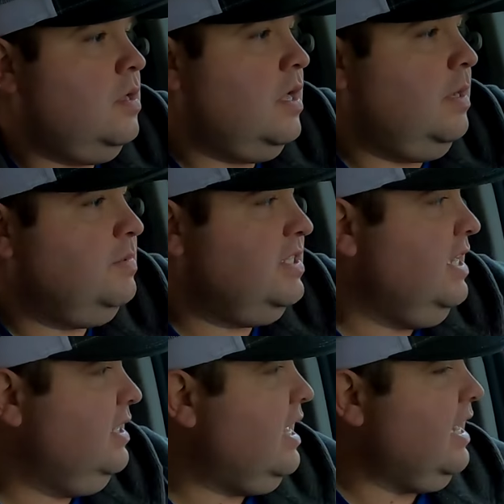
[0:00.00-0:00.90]
I'm
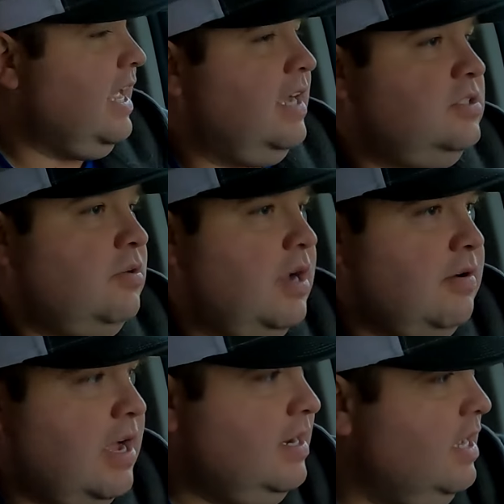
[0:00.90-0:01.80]
seeing like x-ray
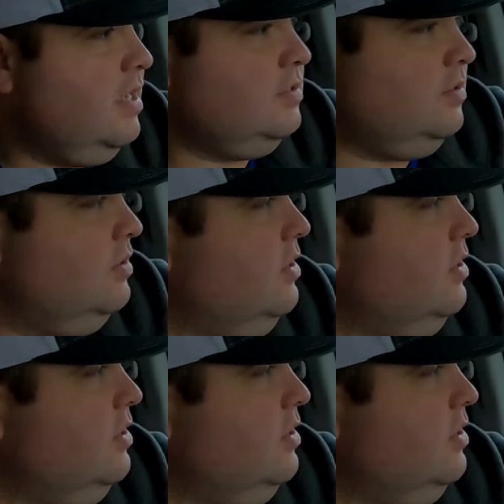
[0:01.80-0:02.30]
right now, so it's